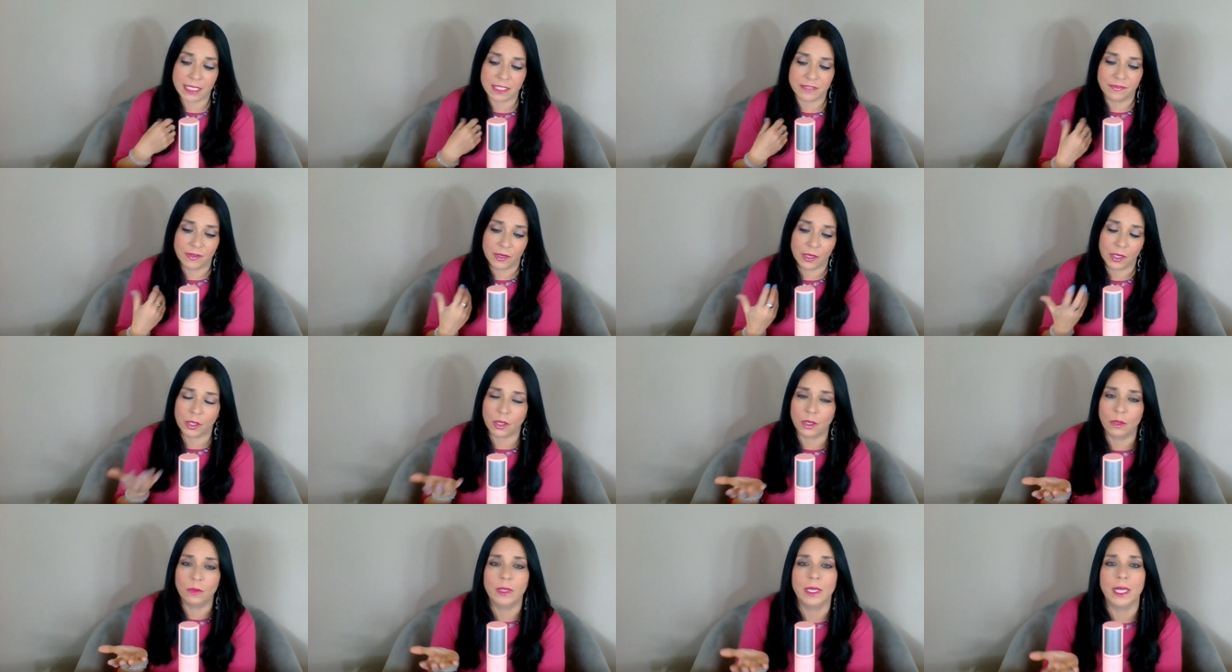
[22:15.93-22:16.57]
Fairy
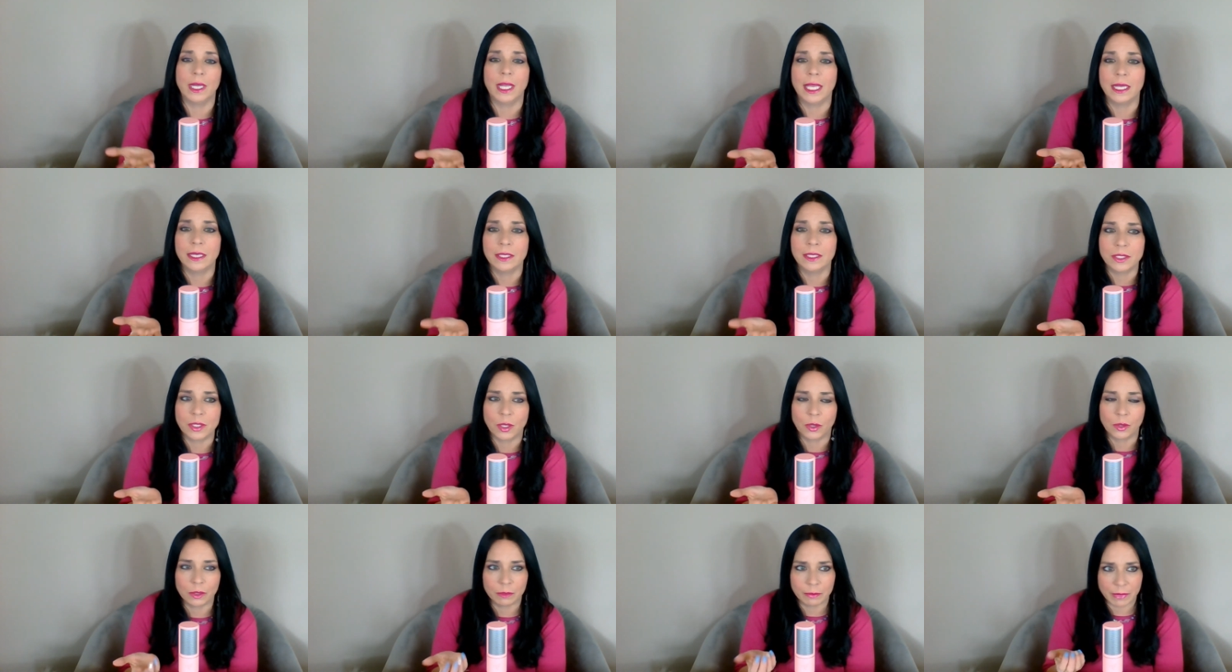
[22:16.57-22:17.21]
Girl went ahead and
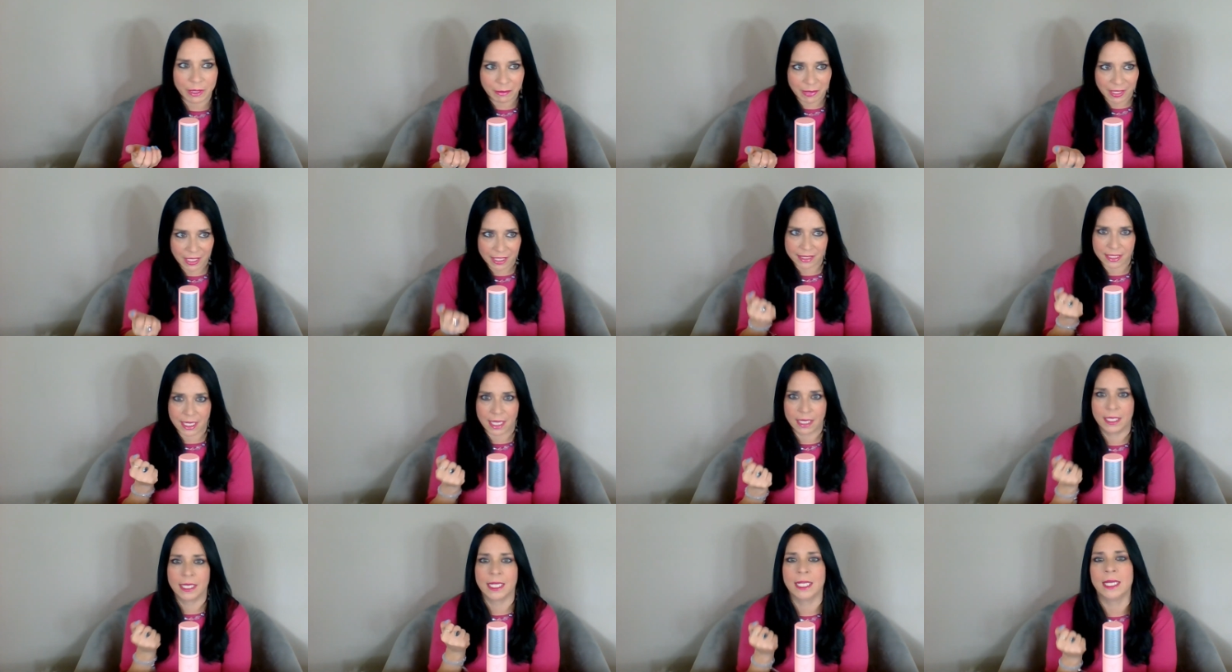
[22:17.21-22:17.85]
told me because
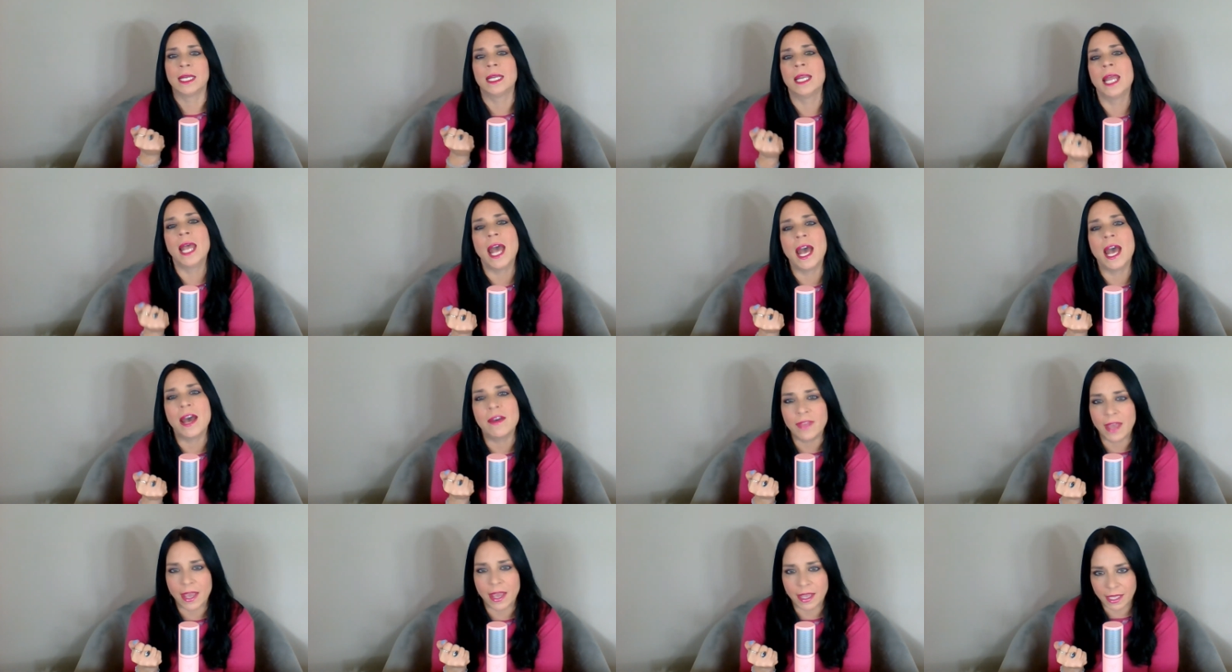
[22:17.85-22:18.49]
I needed to
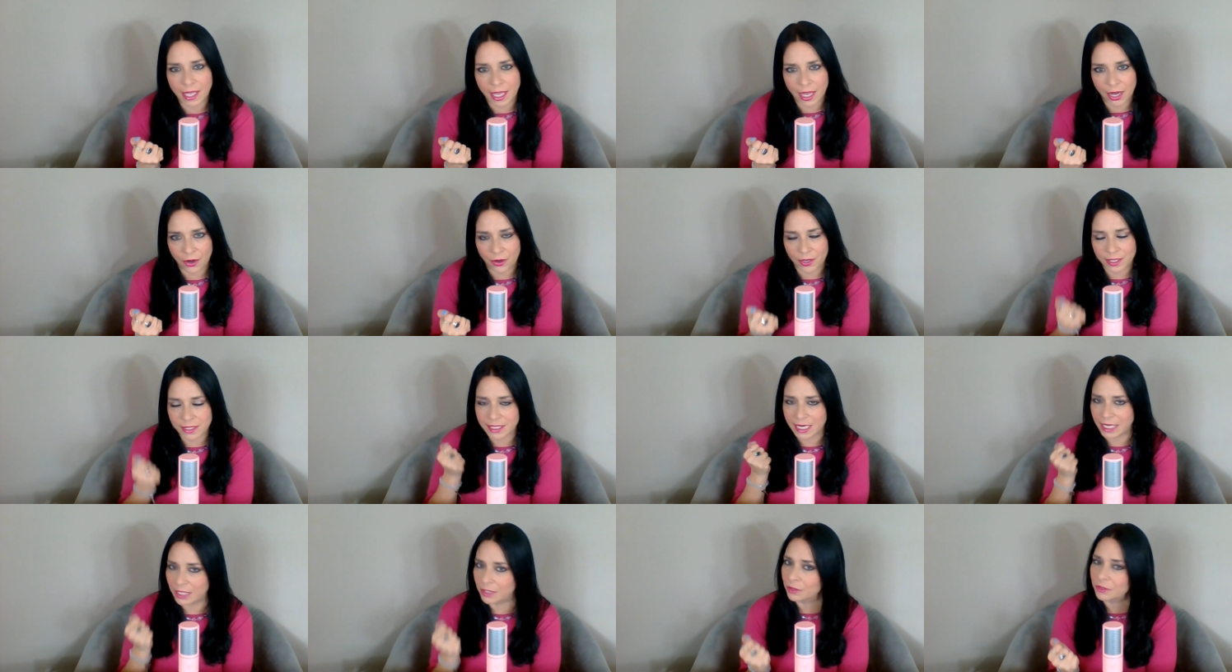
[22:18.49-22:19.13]
have that carrot
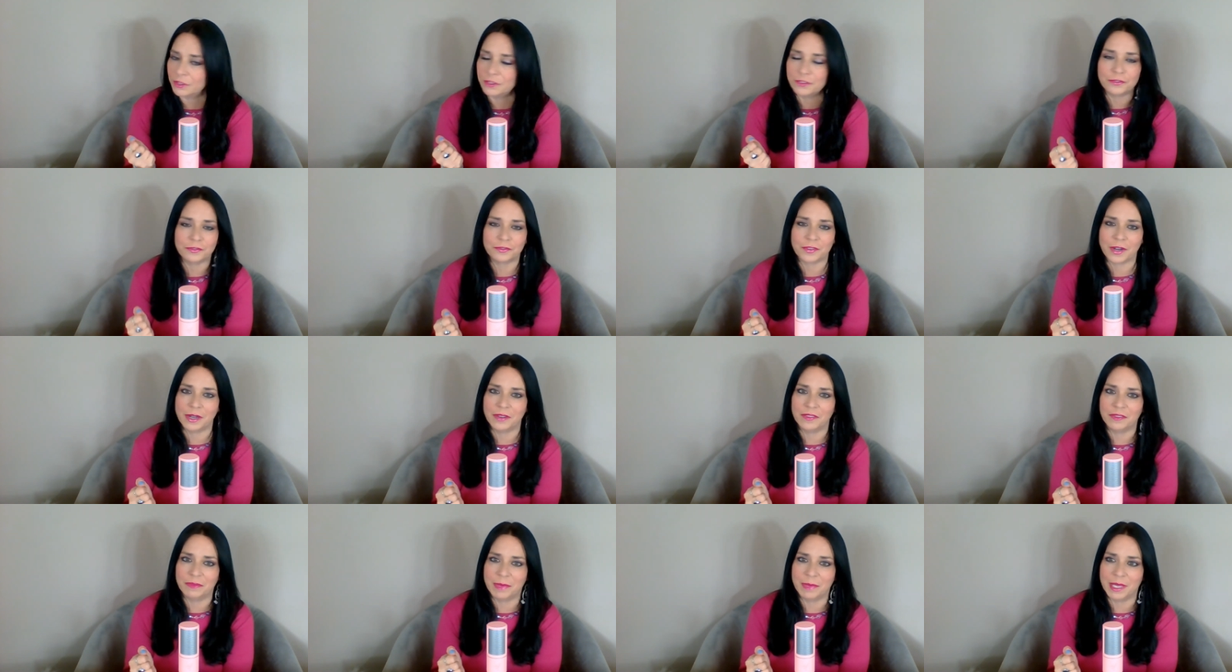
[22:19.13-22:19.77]
dangled in front
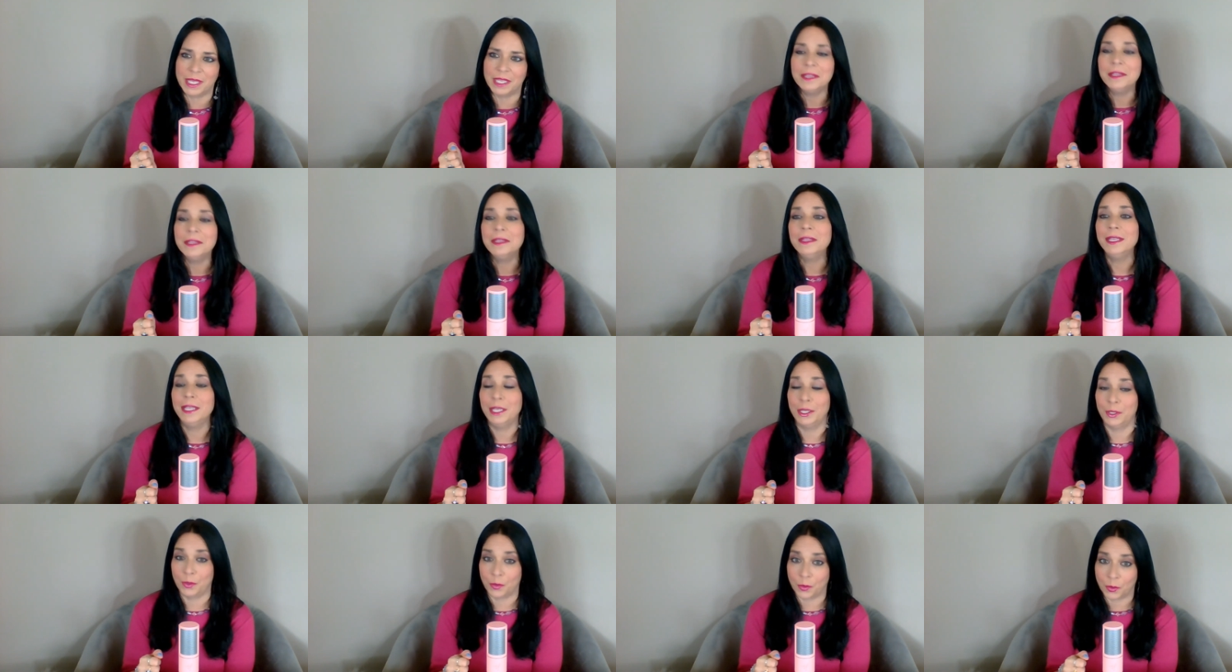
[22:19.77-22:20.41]
of me
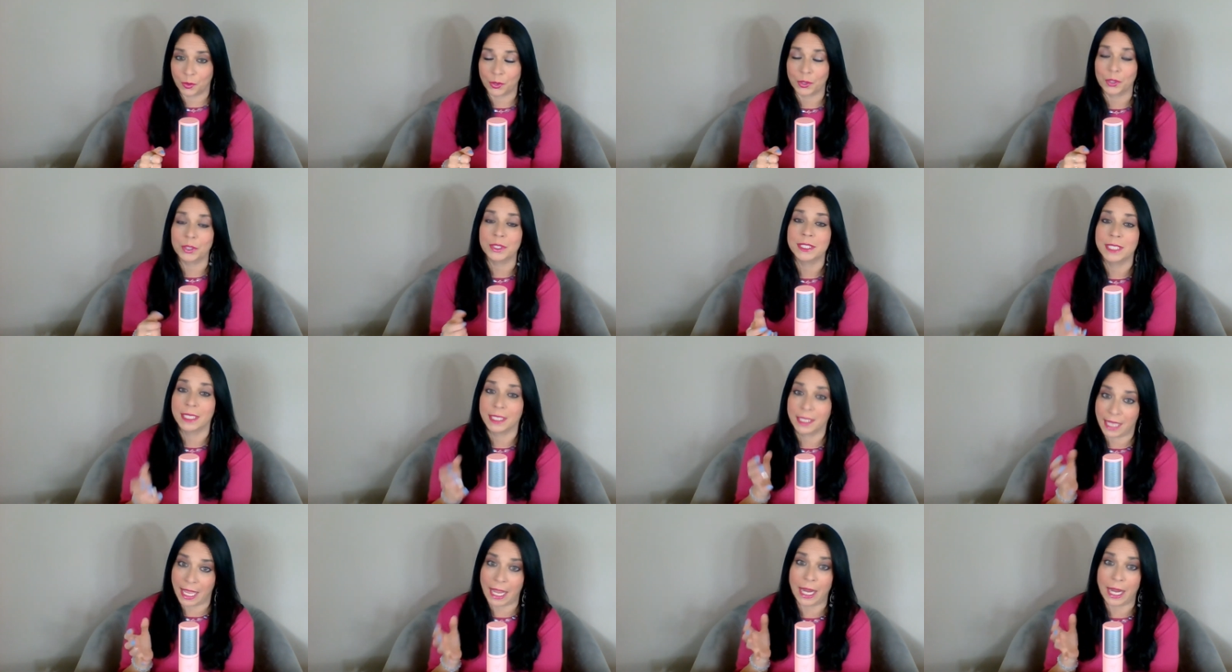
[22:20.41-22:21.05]
in order to
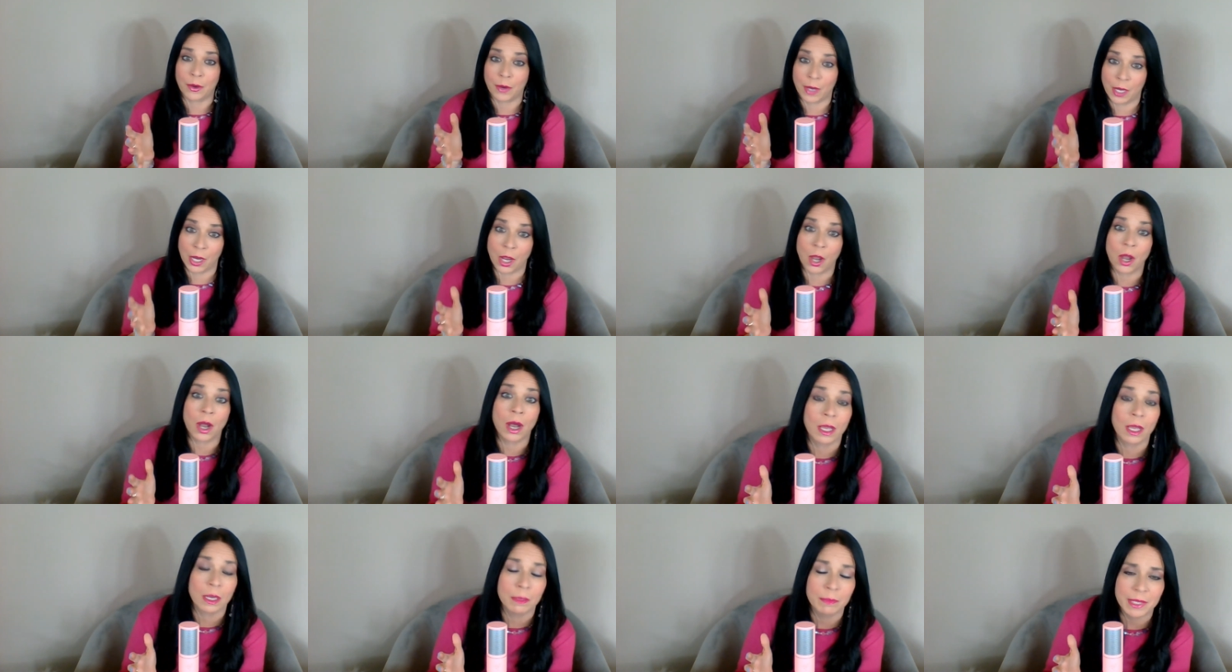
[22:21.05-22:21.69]
carry
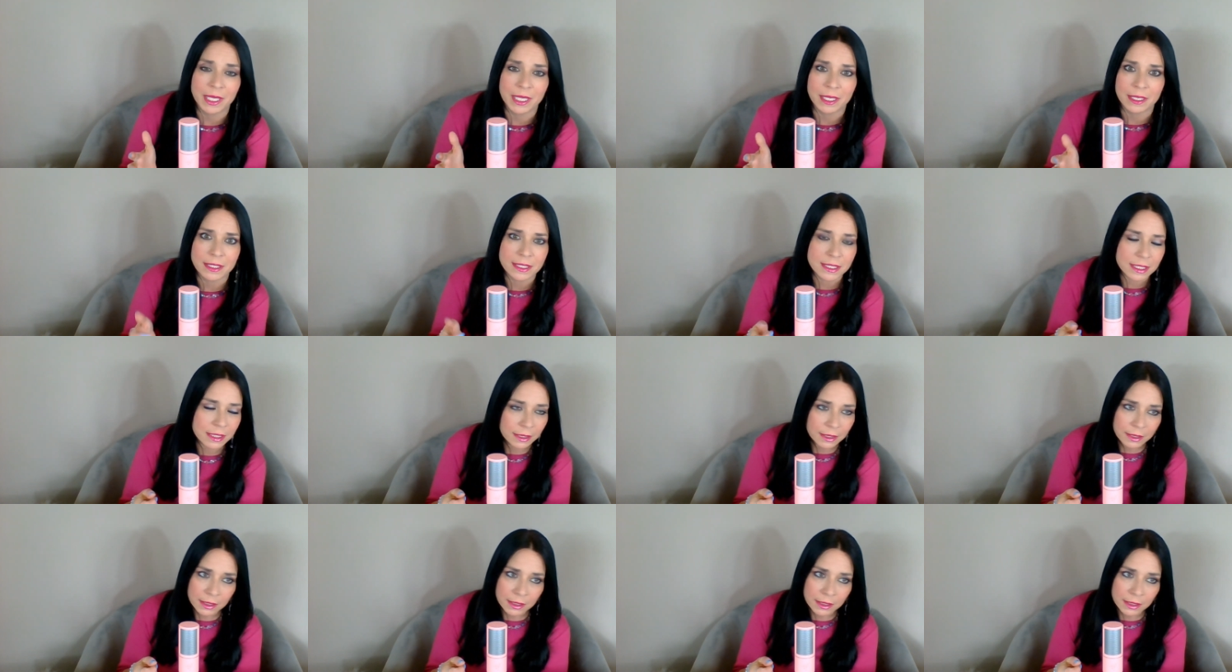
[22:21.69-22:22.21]
on, because